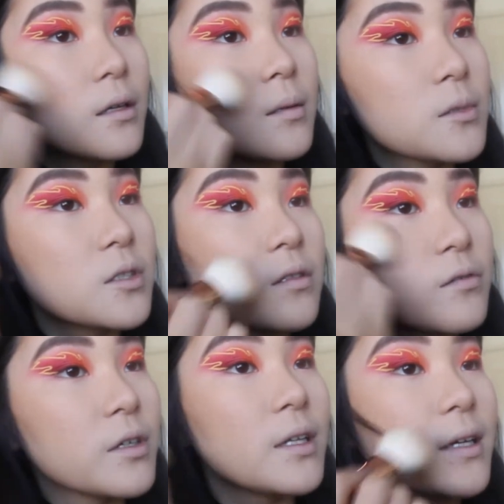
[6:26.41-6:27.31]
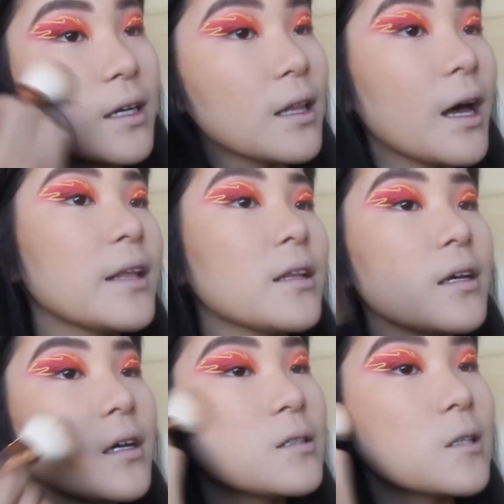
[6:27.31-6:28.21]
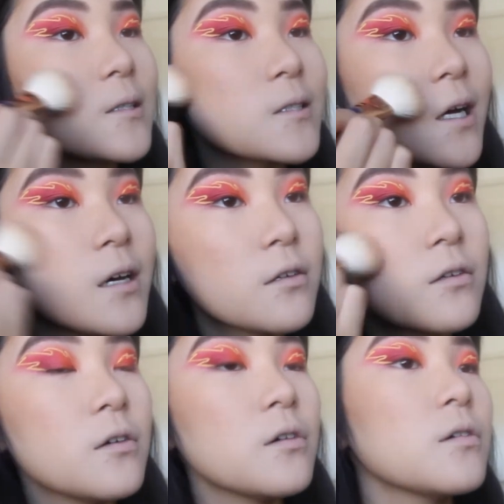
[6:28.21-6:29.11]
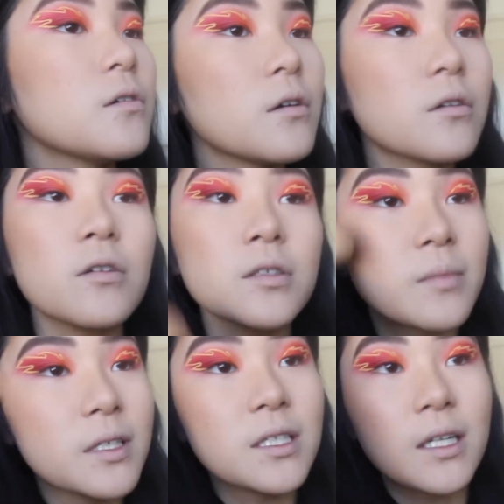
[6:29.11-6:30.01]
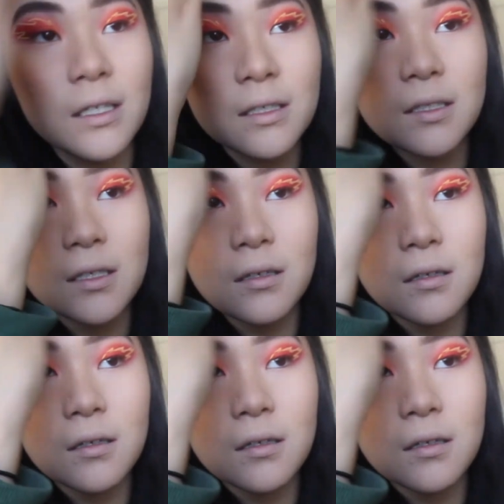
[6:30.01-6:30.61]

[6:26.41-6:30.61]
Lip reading: I'm just going to really lightly dust that across my cheeks,